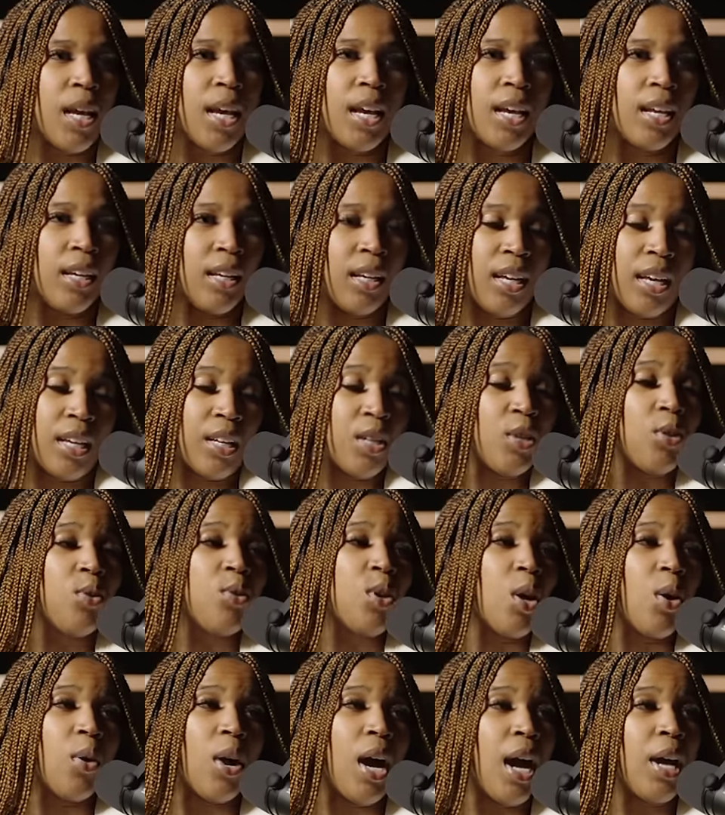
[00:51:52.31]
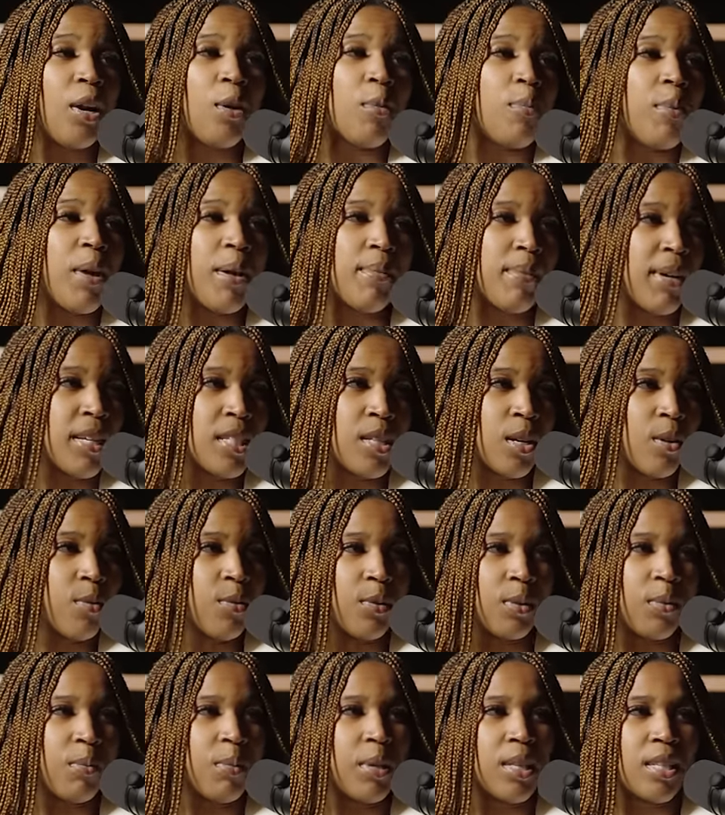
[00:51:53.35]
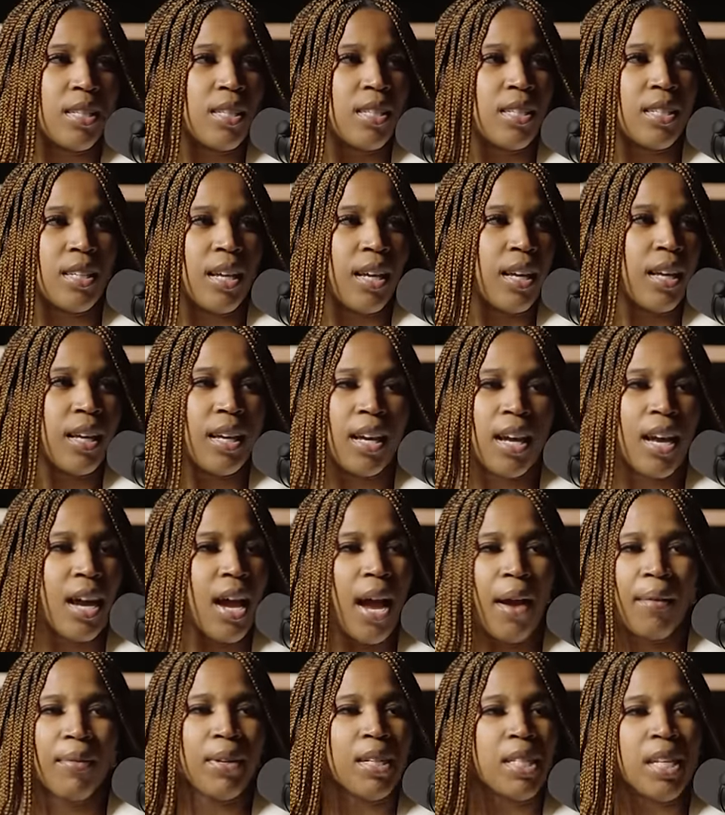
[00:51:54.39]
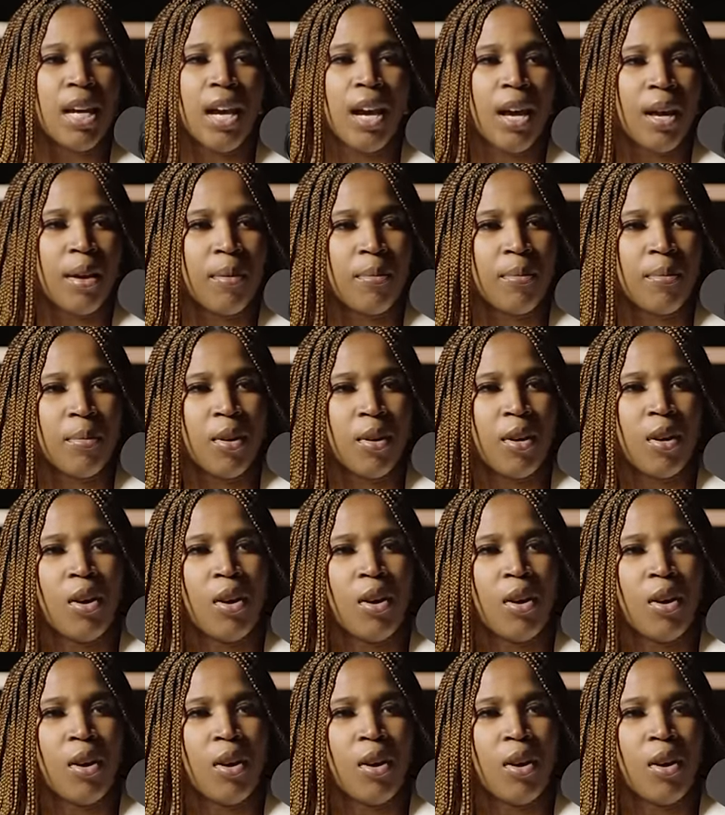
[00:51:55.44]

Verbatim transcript: and like you know i don't pay myself from the business like every time